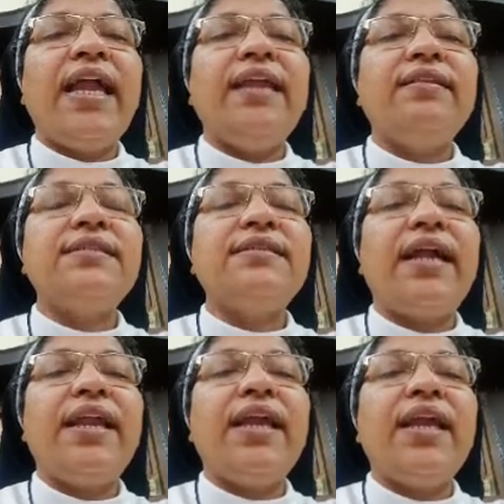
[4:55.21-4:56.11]
In the
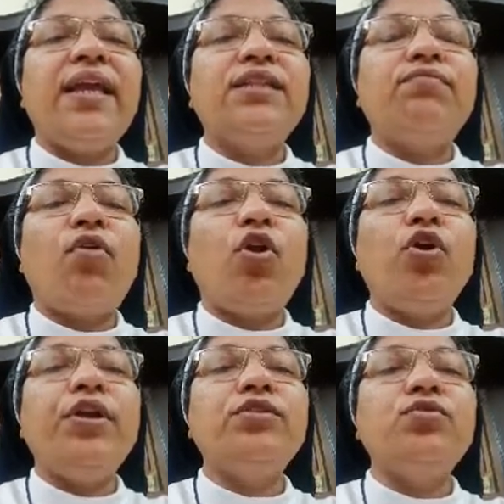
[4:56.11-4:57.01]
study, the
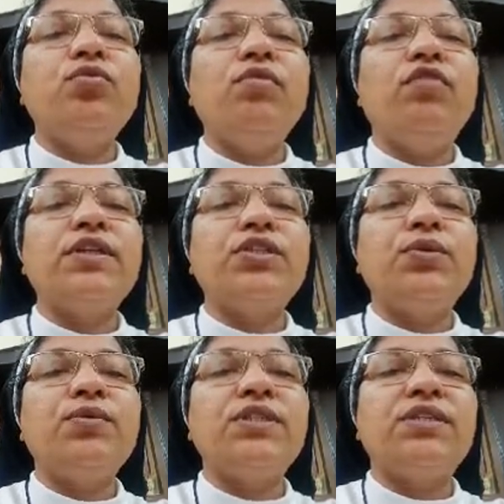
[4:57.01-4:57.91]
following tool was
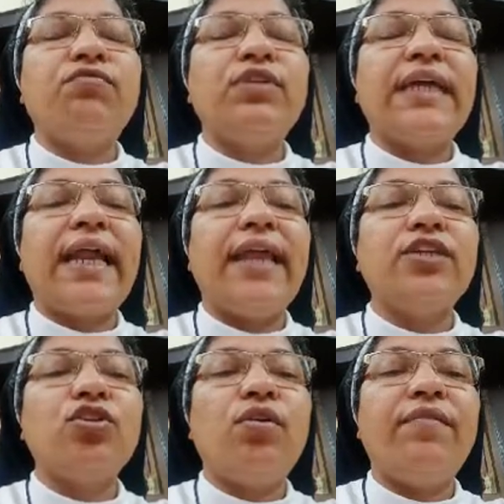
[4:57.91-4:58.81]
used for the
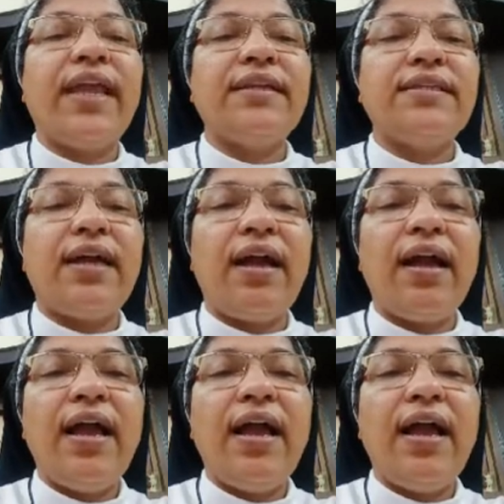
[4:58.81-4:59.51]
collection of data